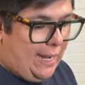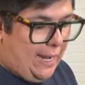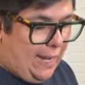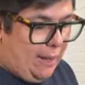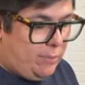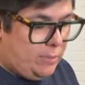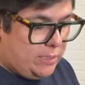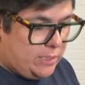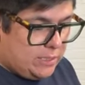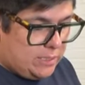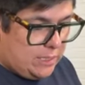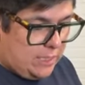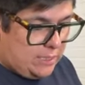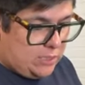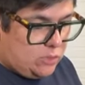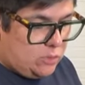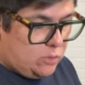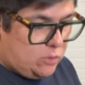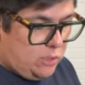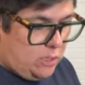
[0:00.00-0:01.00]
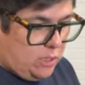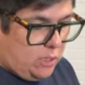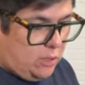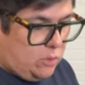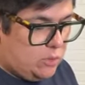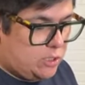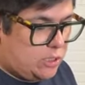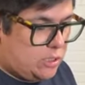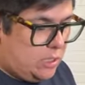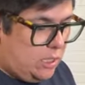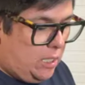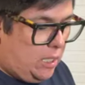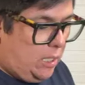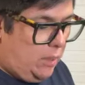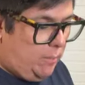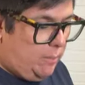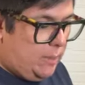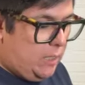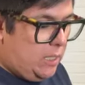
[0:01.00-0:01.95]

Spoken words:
I am a design school coach.